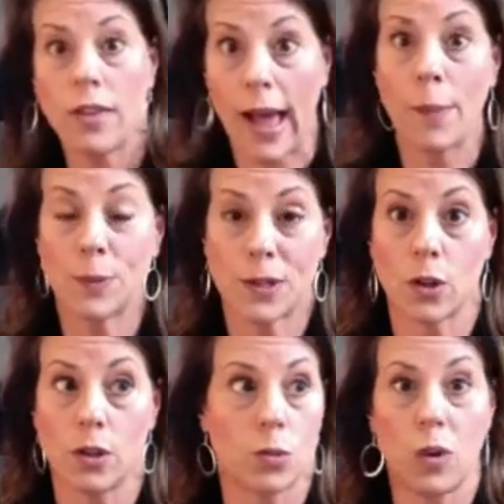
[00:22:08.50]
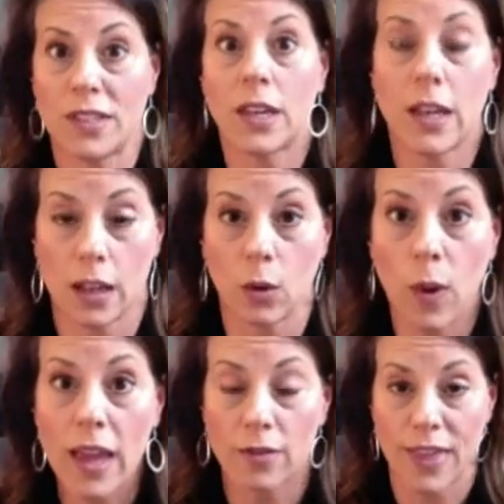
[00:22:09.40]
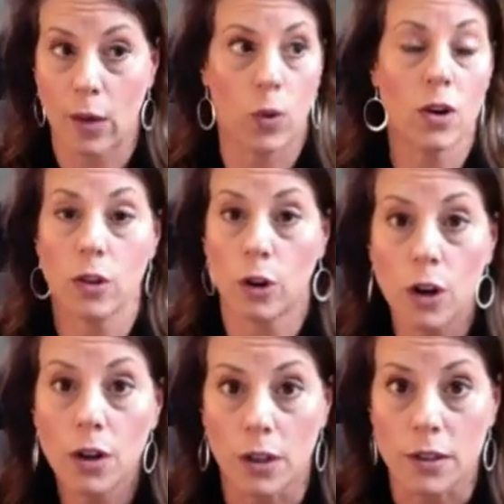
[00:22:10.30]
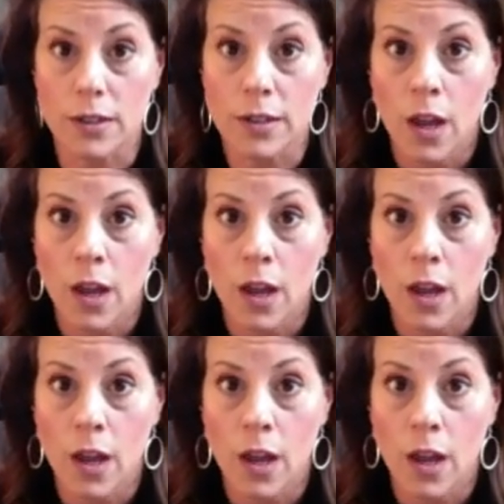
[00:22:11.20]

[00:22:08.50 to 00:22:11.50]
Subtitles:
the obstacles? What's getting in the way of that? What are the hurdles?